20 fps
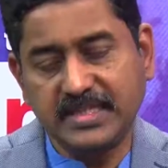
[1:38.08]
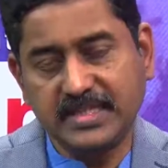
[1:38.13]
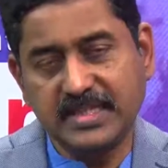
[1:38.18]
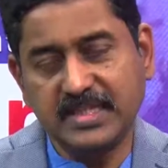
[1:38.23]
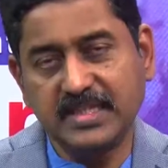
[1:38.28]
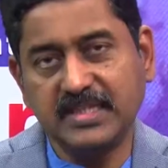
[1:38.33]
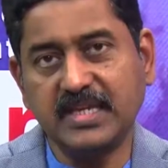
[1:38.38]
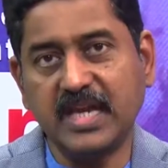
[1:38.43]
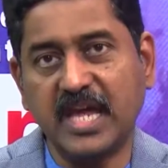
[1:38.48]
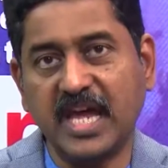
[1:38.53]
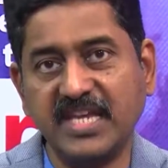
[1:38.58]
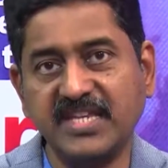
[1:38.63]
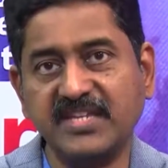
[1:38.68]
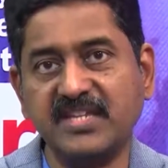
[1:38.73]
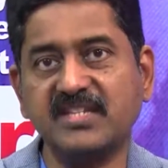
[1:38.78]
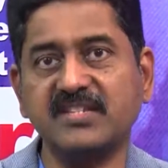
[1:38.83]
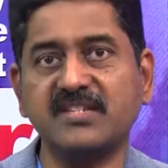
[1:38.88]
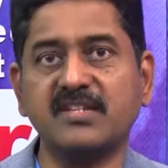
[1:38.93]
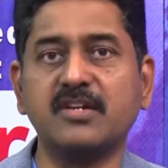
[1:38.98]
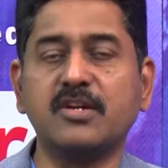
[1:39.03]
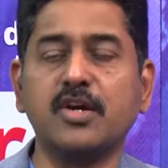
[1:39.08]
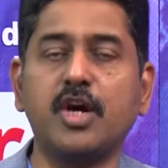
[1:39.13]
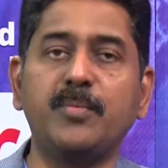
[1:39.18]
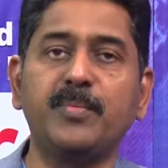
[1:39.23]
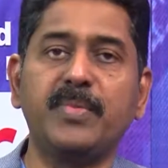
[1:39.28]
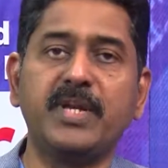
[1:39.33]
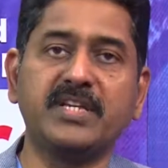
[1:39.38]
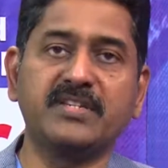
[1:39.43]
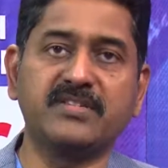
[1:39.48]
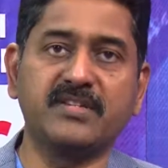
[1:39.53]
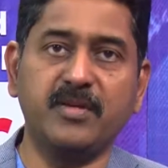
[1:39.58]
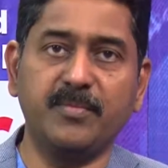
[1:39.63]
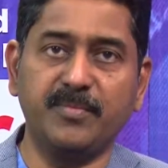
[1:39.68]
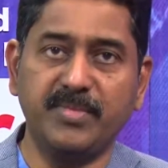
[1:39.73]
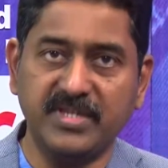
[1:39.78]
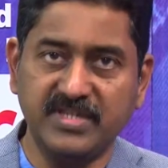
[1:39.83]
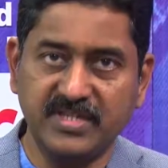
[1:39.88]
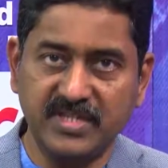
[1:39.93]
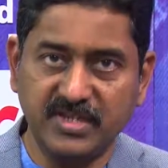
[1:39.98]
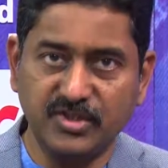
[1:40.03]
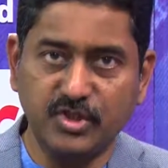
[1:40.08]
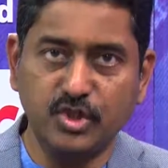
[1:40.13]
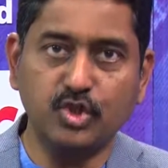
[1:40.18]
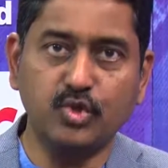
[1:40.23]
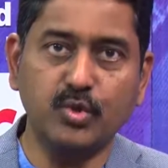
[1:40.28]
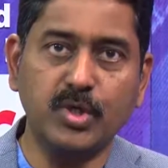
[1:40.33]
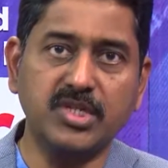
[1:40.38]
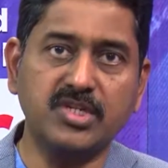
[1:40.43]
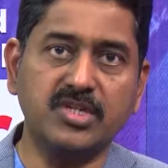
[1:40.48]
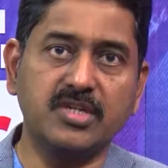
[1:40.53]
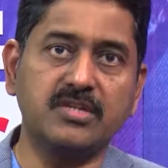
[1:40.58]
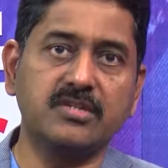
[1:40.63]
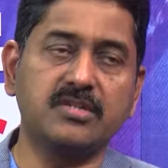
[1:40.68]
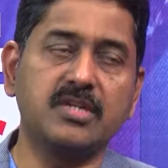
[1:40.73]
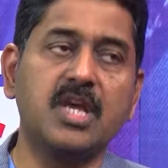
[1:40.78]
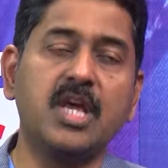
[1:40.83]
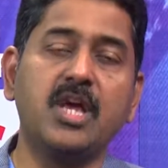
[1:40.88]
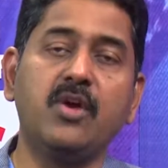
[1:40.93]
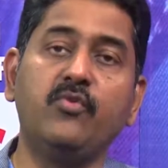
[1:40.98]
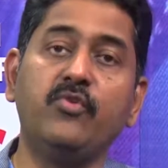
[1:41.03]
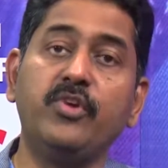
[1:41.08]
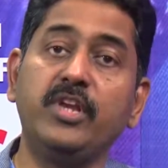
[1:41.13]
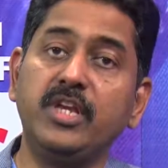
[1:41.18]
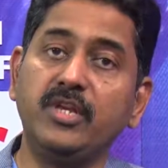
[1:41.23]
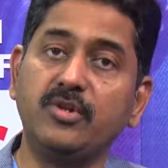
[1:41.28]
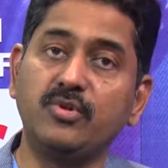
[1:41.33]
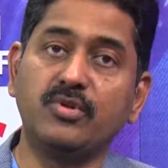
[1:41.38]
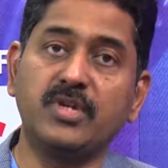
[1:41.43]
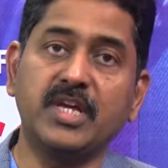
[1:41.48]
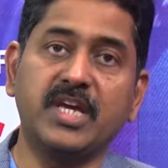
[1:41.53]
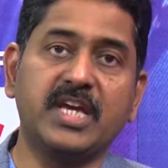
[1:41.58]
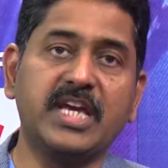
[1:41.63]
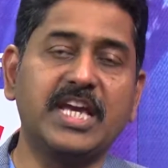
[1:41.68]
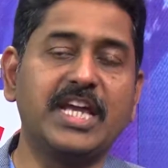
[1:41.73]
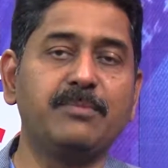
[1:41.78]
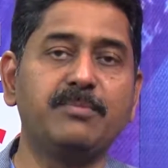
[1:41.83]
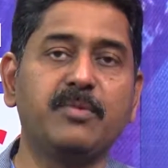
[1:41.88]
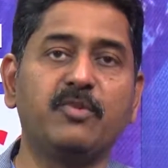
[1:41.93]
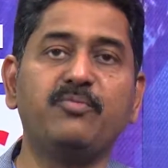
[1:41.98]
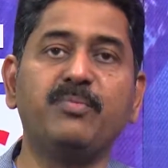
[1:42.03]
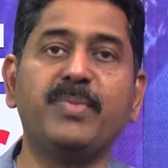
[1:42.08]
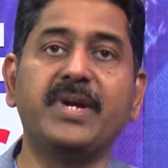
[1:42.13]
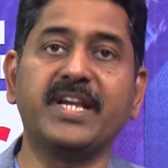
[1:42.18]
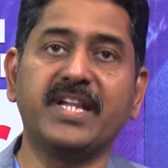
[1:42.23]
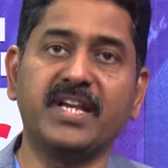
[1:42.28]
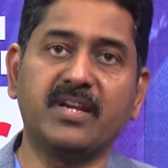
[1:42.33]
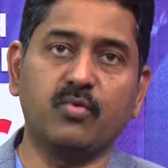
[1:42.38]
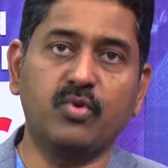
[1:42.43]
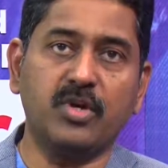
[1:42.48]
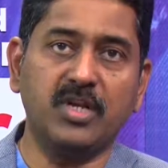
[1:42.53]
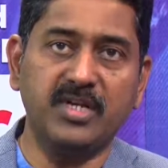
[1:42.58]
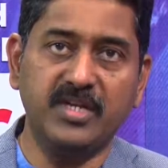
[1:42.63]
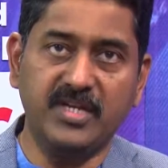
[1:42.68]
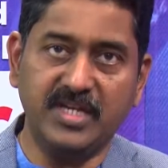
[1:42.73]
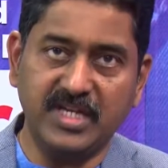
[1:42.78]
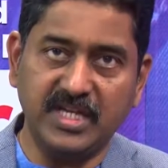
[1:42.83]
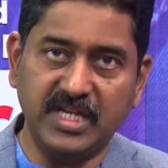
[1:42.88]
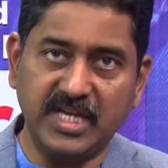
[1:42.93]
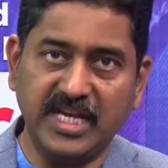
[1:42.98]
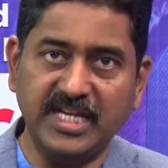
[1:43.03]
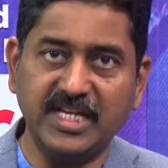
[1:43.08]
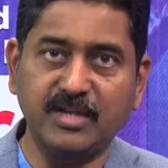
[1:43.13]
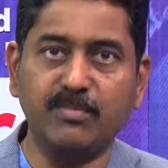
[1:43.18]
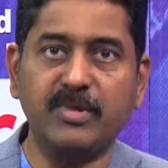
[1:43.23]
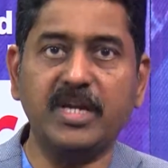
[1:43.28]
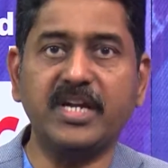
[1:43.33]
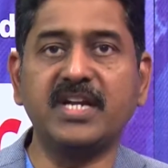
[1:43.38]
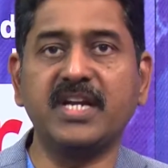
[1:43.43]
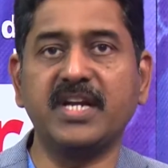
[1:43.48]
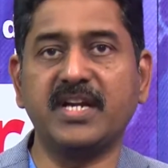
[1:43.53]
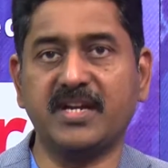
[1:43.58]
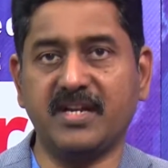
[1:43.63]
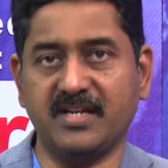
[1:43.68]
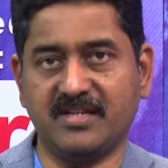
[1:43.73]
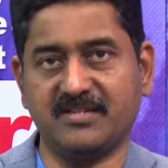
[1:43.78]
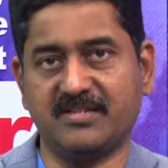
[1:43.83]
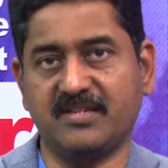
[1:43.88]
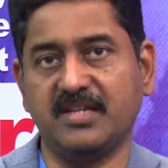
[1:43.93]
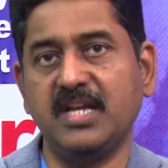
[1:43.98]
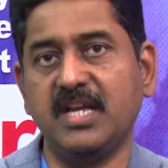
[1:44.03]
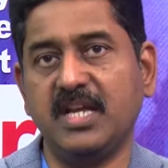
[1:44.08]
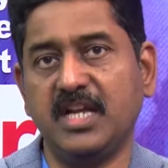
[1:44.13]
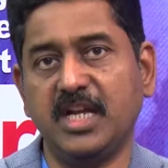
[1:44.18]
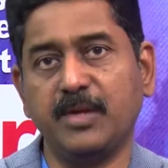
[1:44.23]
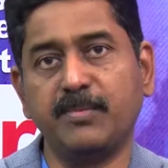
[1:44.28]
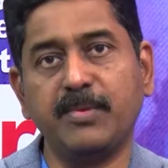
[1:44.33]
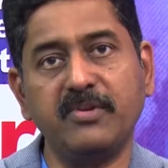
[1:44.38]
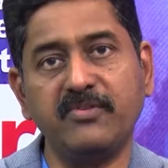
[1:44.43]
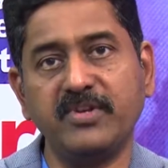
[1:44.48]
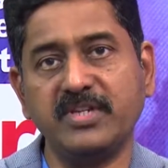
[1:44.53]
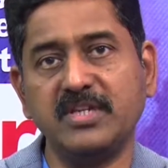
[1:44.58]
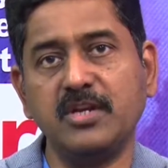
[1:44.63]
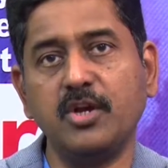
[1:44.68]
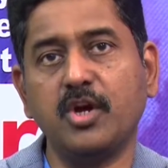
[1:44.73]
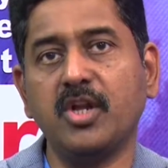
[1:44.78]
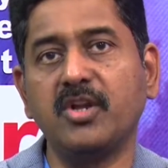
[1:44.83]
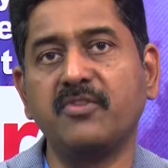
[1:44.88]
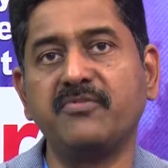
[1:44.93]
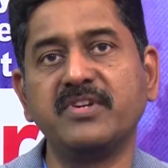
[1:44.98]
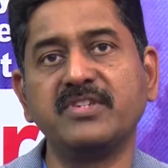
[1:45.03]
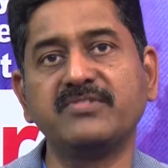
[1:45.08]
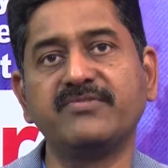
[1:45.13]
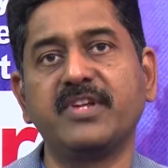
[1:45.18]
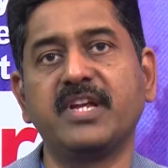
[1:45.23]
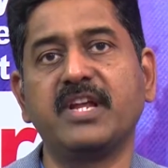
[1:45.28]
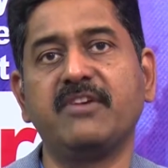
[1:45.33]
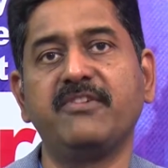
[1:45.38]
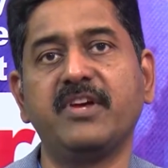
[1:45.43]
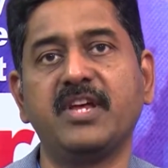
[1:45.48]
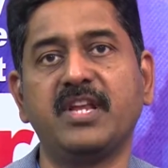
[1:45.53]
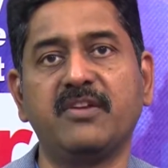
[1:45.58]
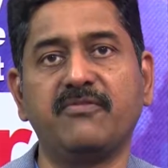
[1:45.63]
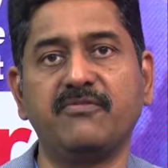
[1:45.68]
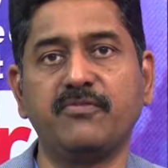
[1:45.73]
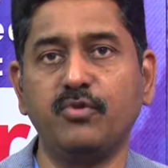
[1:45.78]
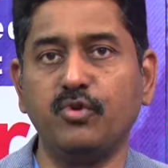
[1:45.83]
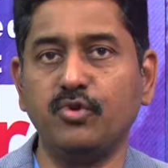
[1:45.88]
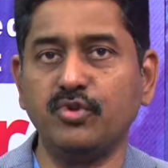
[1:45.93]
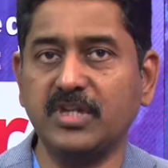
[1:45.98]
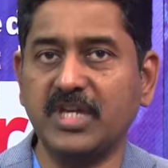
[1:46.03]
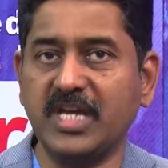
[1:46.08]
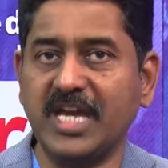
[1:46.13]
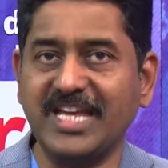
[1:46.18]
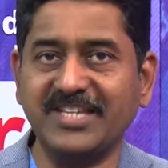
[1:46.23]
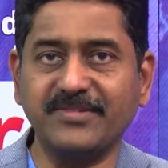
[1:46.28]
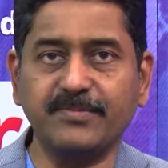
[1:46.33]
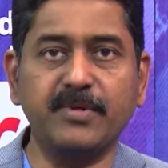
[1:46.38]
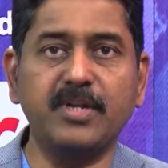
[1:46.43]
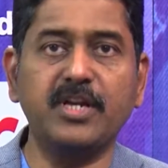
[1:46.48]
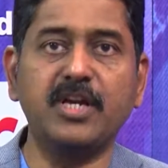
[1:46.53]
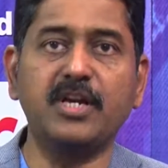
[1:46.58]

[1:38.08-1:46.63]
is a high risk complex PCI situations. We need to take help of better quality antiplatelet drugs. Like previously all of us were aware of using aspirin